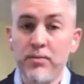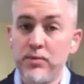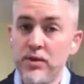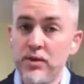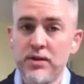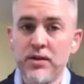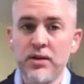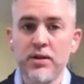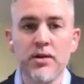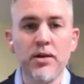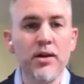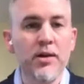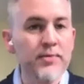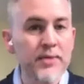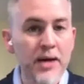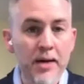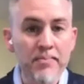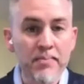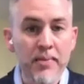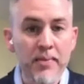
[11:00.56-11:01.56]
just as good, if
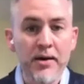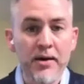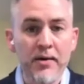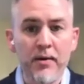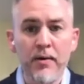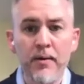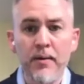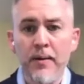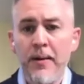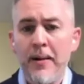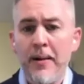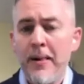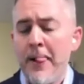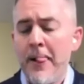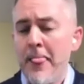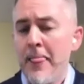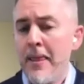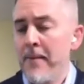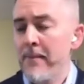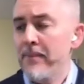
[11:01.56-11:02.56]
not better.
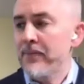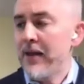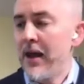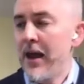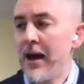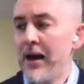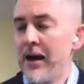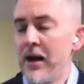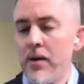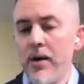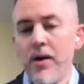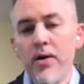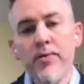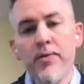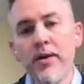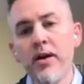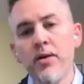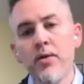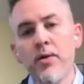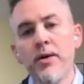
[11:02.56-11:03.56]
And I never
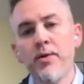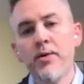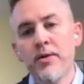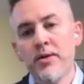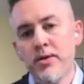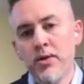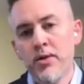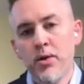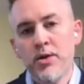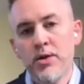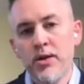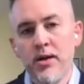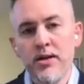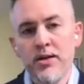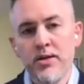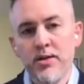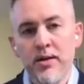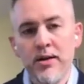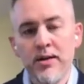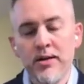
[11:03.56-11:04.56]
forget going to an
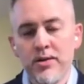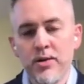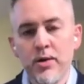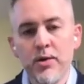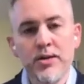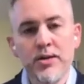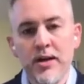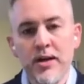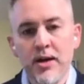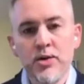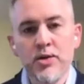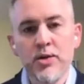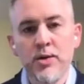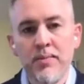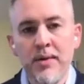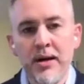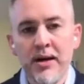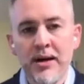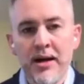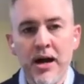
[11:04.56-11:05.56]
association
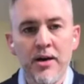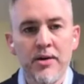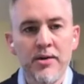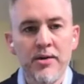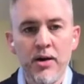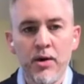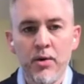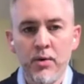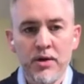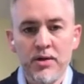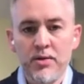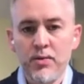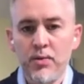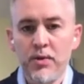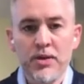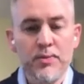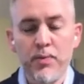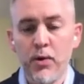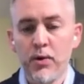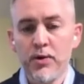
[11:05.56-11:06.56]
meeting out here, which
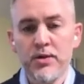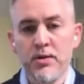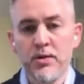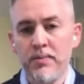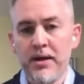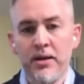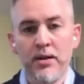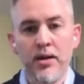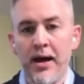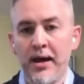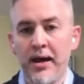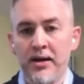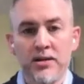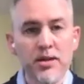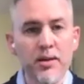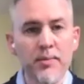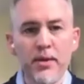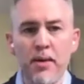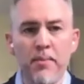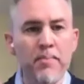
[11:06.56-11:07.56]
was supposed to be like
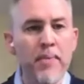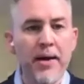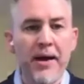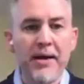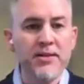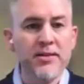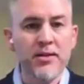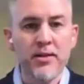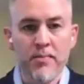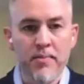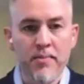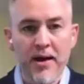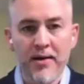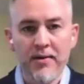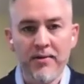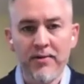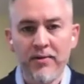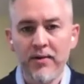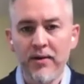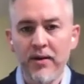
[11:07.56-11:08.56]
some of the best of the
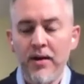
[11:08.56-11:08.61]
best.